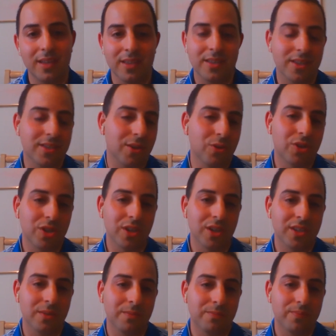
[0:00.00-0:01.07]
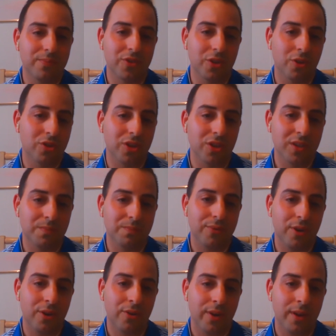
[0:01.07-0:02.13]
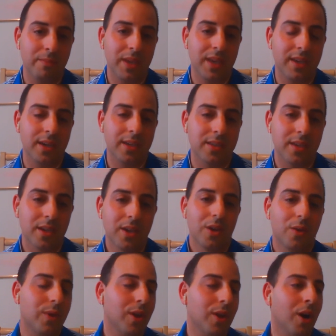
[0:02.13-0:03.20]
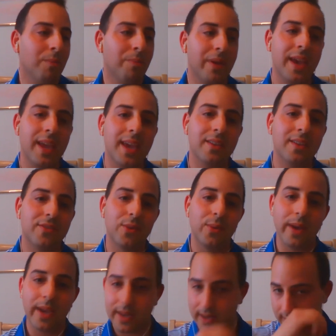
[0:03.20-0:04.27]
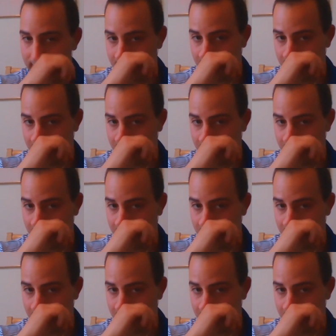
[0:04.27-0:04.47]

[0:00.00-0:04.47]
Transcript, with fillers: is a socialism socialist program because we all pay into it.